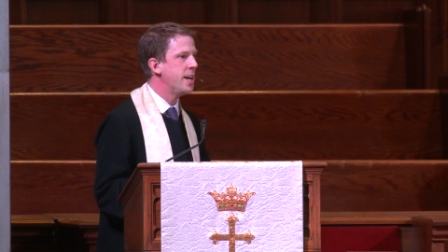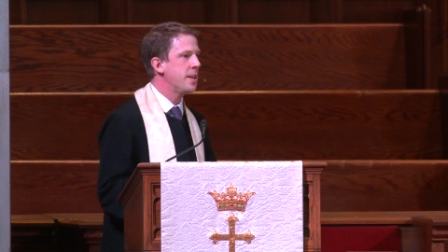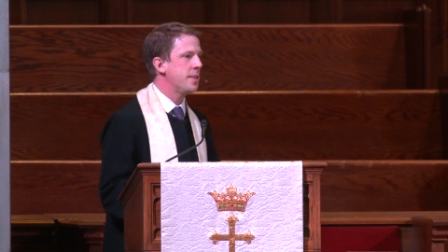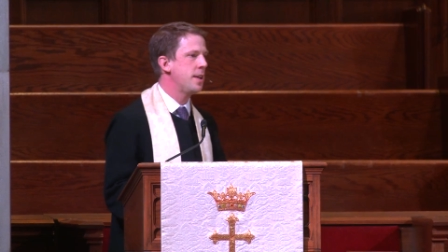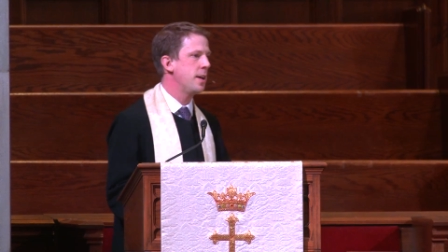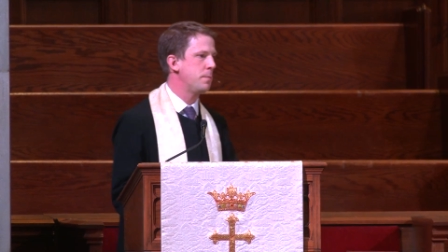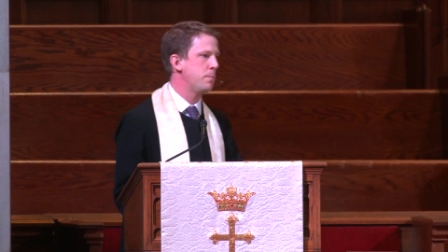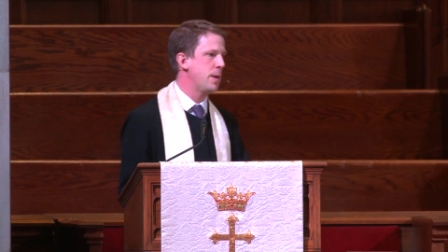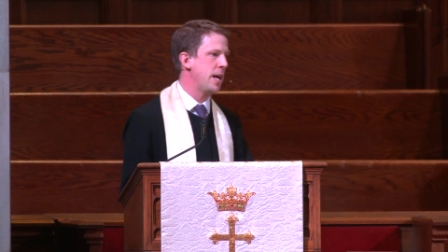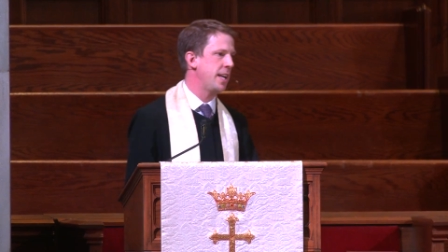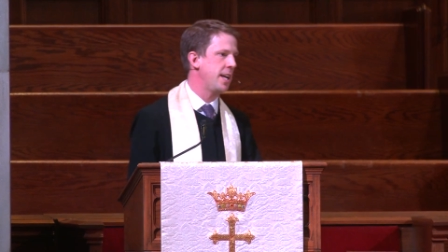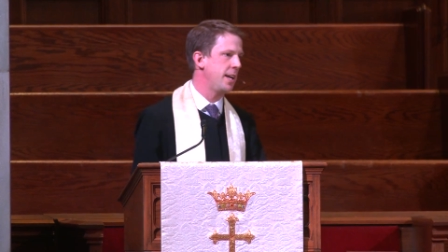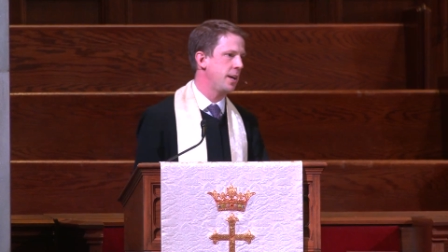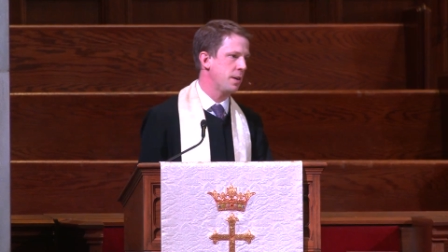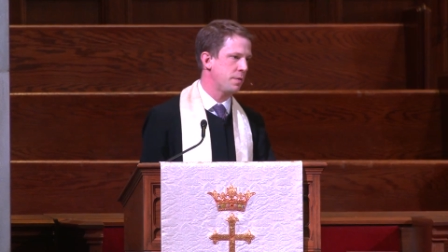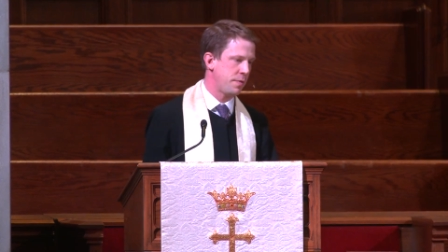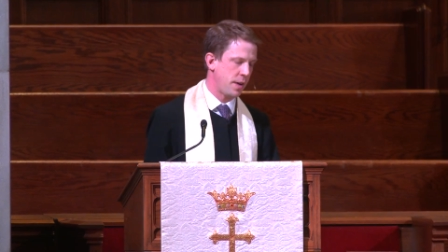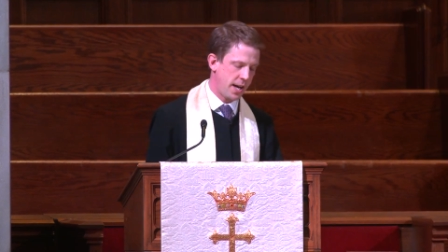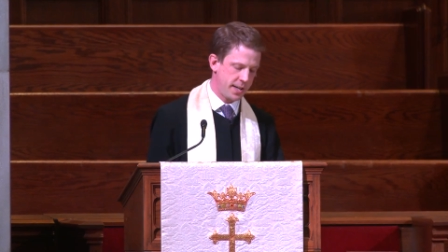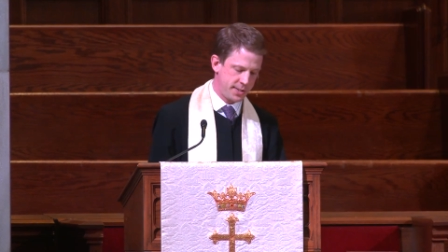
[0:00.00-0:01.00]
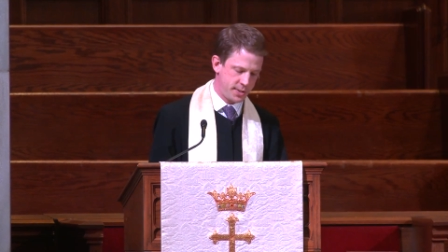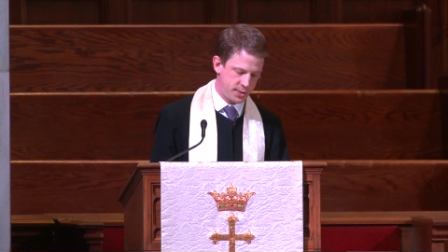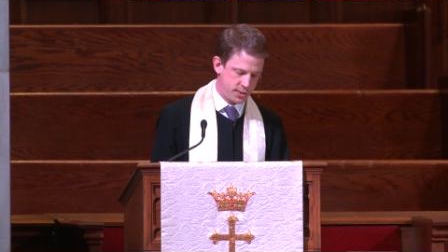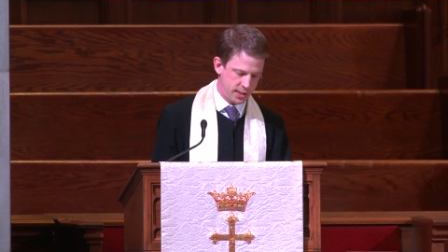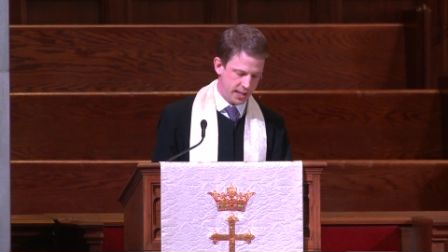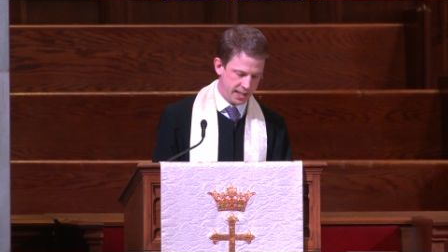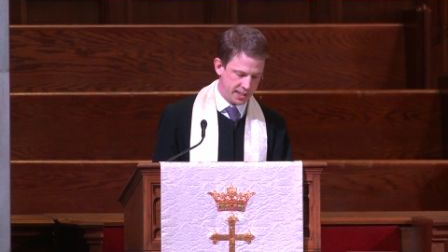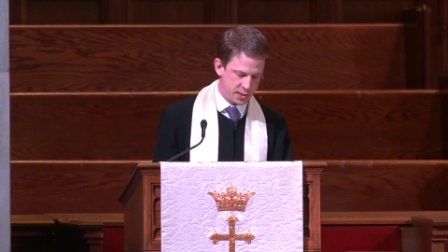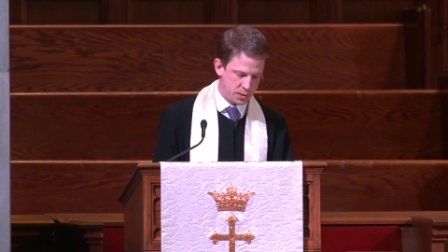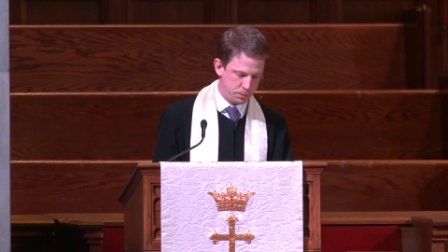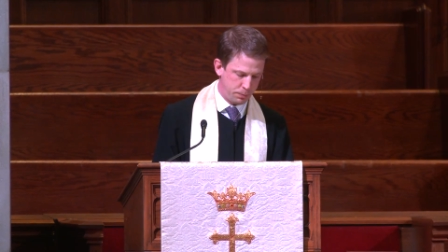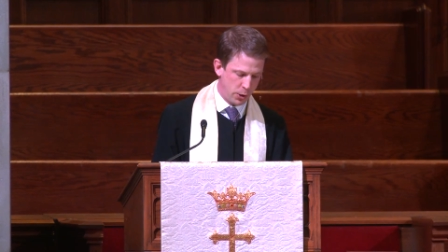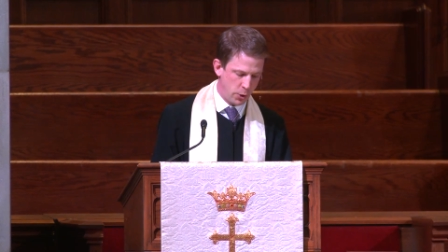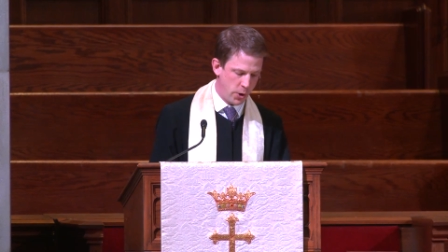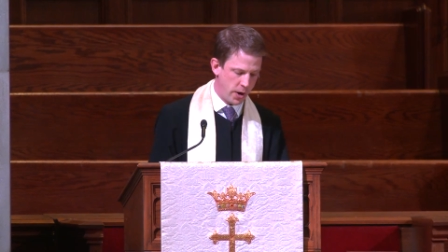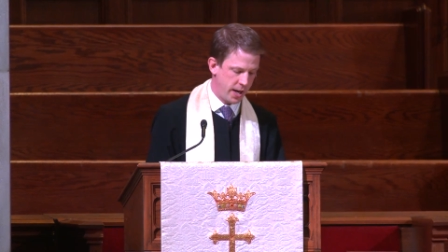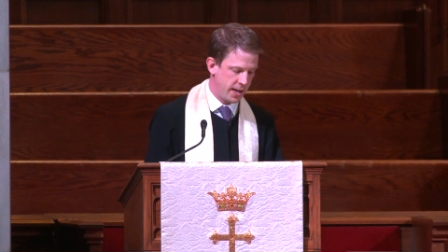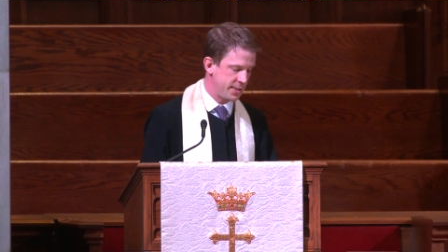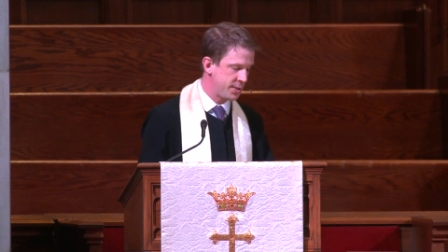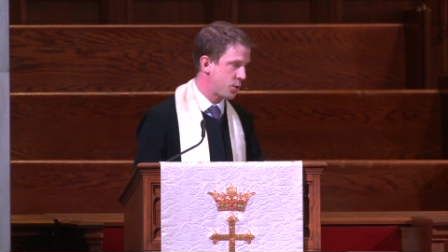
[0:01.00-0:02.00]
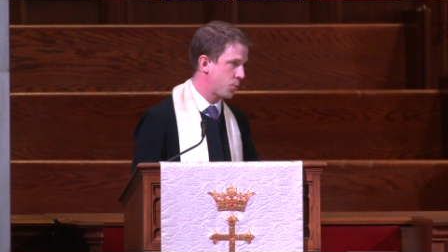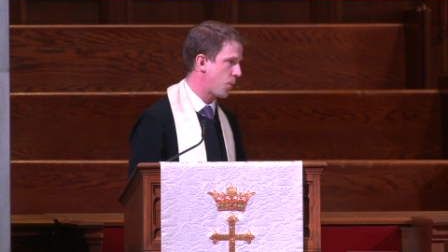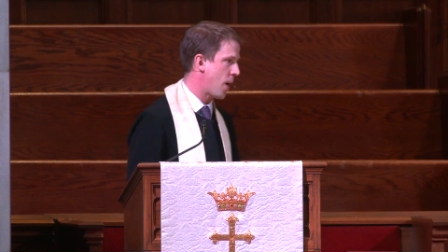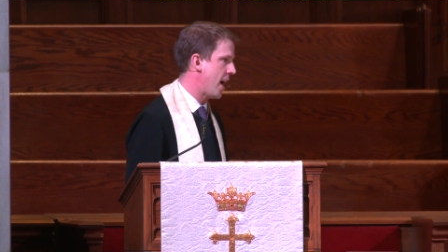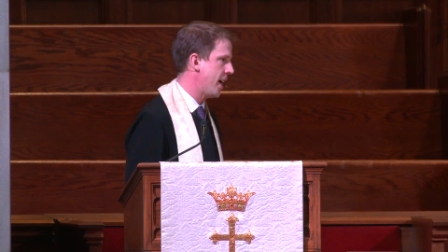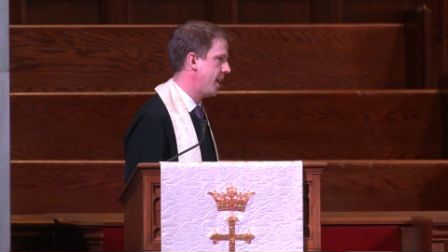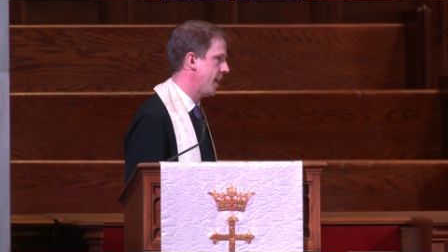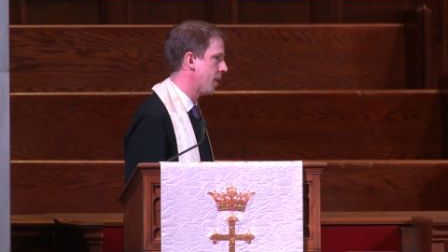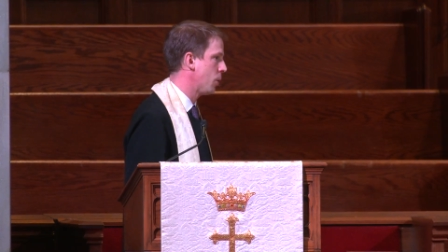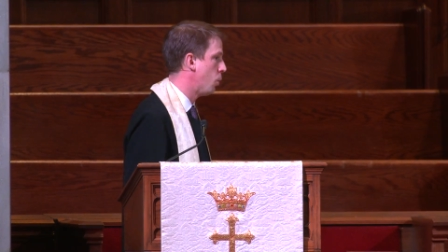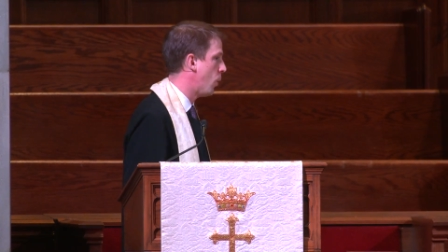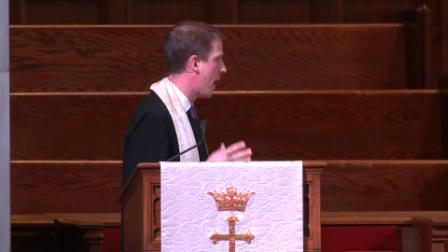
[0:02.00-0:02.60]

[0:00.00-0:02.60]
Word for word: that many of us experience, writing,